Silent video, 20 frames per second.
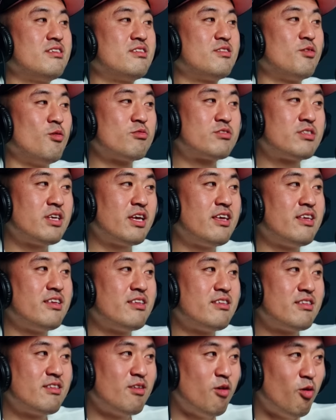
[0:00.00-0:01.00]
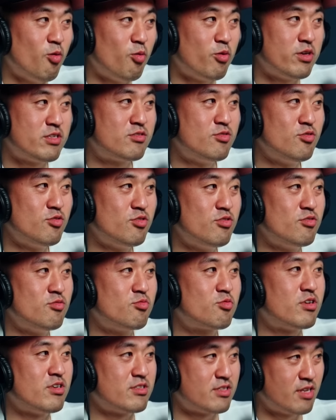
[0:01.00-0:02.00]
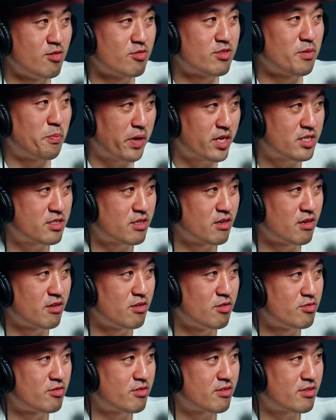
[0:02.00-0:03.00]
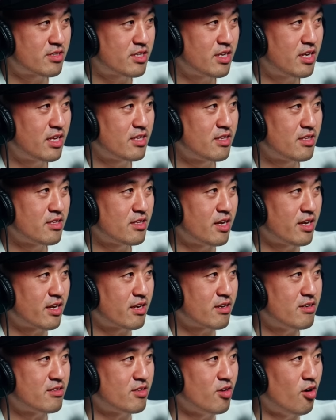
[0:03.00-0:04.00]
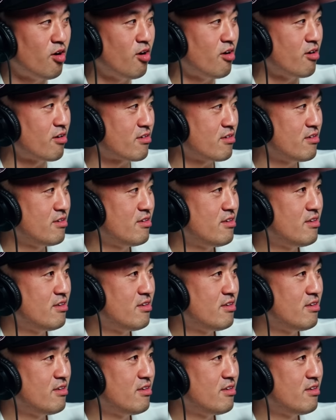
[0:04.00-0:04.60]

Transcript: don't say always do you because there was a picture of you sitting like a oh, dog.